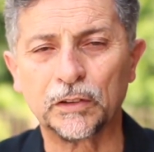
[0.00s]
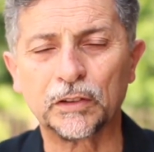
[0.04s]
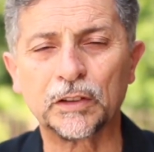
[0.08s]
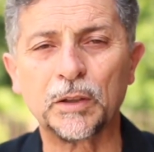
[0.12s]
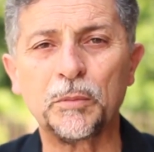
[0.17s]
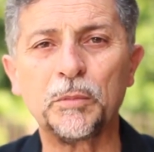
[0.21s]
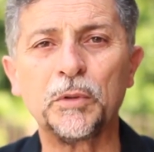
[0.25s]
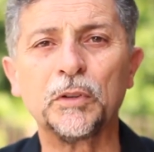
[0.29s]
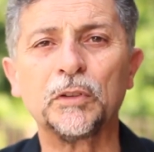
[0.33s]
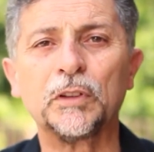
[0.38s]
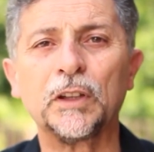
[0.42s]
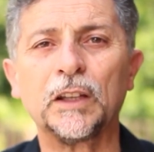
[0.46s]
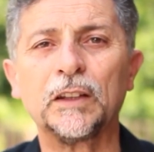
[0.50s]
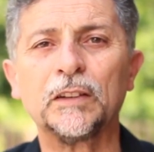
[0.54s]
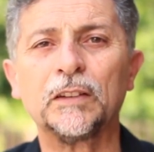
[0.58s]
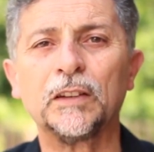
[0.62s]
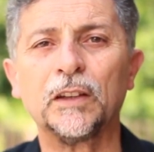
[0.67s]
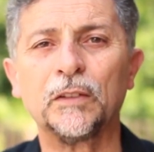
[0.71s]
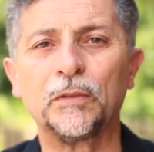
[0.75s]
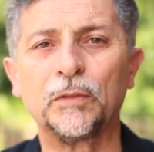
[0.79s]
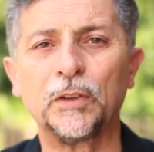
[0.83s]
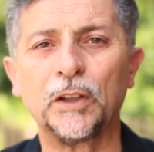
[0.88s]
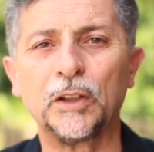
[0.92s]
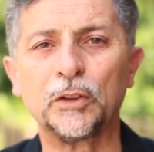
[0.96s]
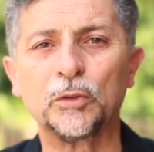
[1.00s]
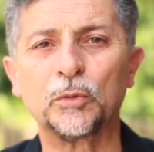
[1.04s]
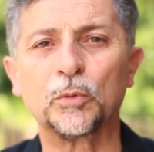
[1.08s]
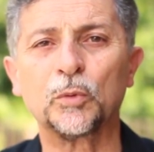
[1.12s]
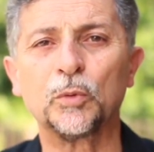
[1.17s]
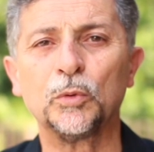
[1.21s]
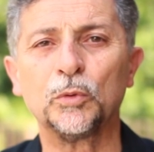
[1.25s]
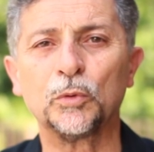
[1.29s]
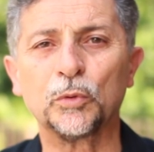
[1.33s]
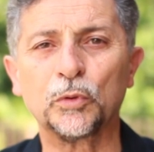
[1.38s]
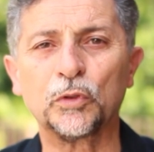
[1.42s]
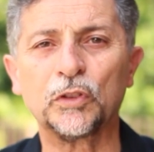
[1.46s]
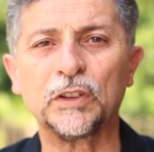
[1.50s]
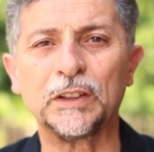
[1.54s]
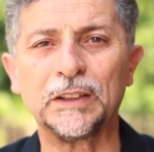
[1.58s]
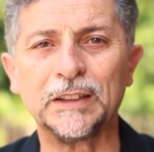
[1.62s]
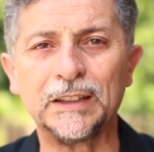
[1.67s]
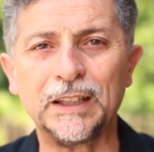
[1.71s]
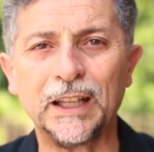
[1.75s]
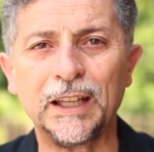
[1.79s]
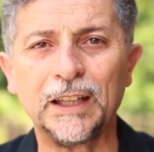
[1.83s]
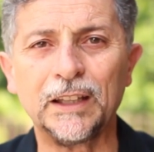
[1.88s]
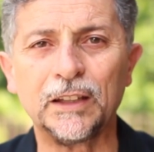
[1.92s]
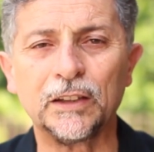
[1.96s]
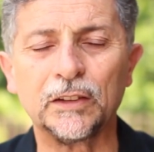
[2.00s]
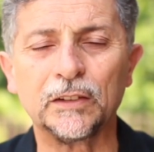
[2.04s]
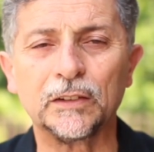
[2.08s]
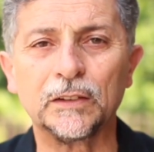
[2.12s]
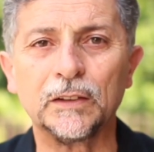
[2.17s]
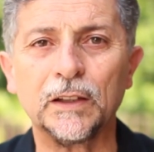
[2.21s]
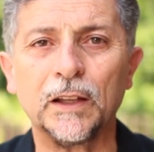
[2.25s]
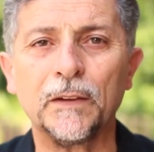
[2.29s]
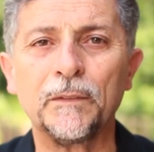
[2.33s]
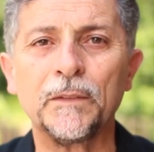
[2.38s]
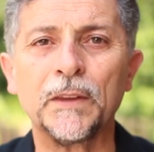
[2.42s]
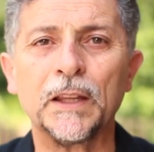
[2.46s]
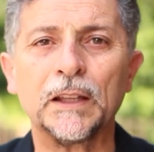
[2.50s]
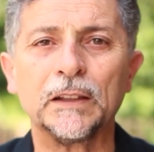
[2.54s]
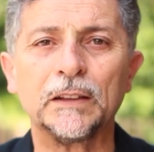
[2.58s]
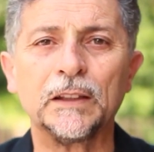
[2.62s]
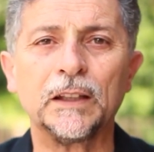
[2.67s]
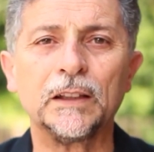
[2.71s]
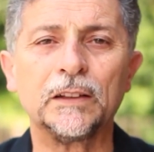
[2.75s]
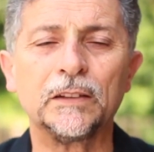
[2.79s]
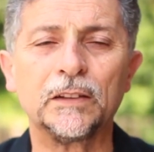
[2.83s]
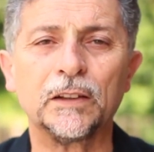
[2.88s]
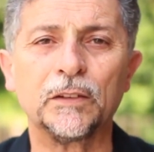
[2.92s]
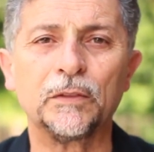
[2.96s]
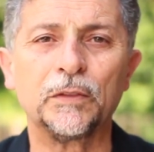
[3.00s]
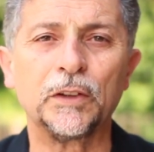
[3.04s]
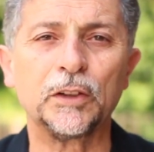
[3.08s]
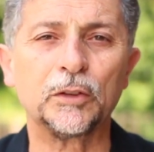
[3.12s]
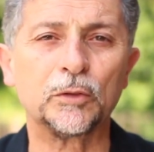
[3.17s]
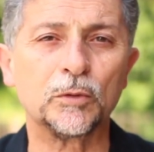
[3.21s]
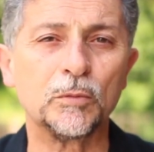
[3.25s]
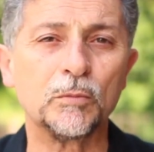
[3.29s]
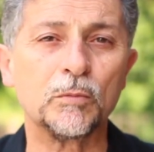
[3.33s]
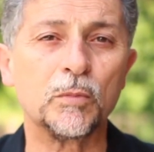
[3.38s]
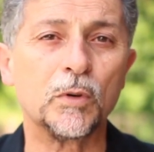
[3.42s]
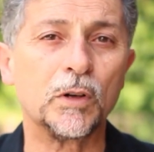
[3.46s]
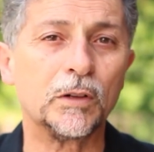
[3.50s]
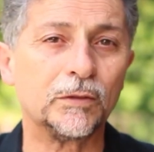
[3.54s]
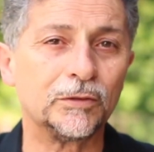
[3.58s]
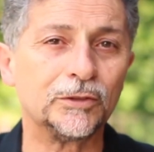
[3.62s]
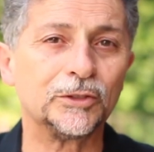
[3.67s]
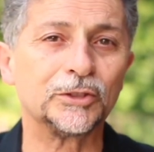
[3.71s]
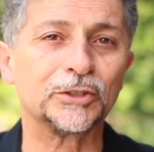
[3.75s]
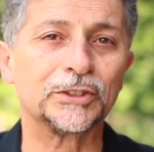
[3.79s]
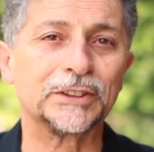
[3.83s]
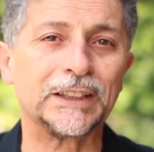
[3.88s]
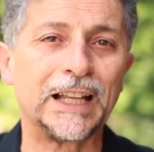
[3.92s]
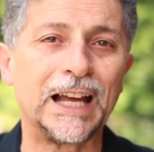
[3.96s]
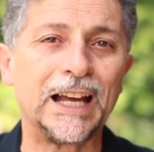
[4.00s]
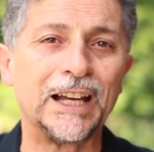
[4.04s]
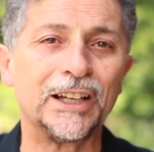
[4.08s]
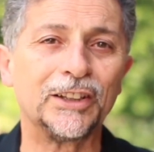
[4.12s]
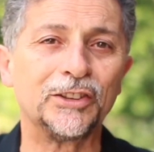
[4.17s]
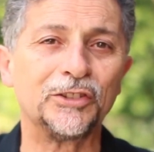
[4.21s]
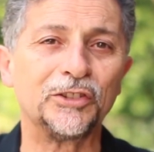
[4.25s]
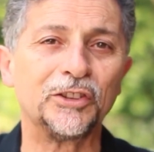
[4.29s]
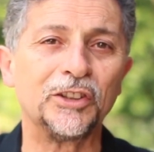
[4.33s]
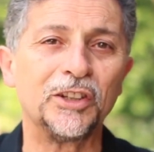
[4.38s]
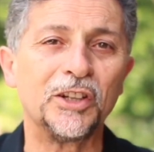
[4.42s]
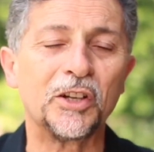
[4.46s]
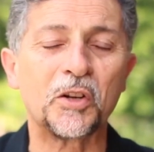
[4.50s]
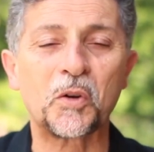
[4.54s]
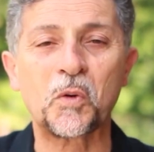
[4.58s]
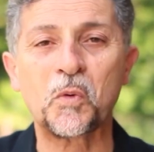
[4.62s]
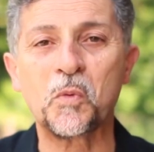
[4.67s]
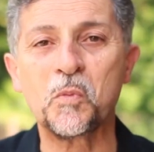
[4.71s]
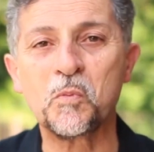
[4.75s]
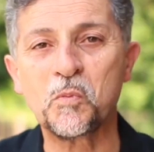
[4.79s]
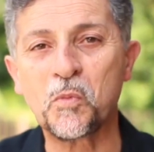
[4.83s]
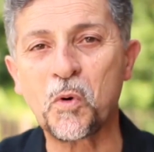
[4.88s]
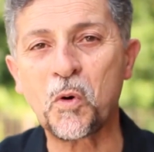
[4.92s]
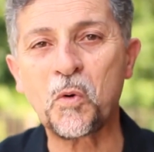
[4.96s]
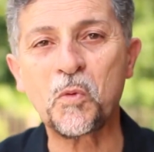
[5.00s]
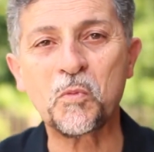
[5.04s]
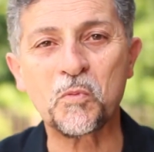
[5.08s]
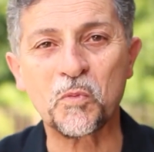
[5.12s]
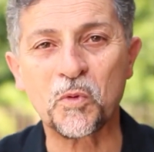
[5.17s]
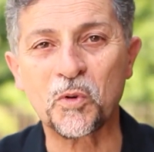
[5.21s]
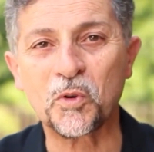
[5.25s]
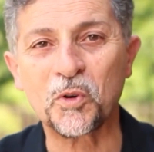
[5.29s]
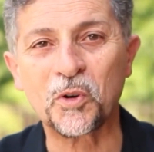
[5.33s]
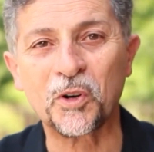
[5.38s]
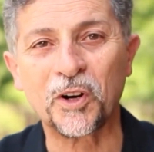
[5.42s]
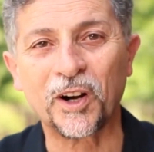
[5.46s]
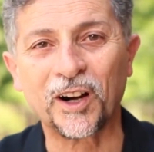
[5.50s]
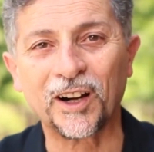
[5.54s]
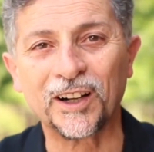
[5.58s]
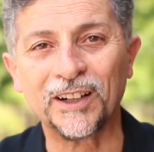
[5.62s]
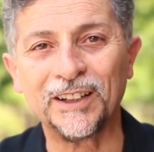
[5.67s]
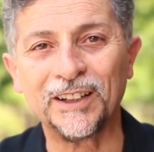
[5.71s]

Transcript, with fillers: This path must be taken lucidly, willingly, in good mood, goodwill, truthfully.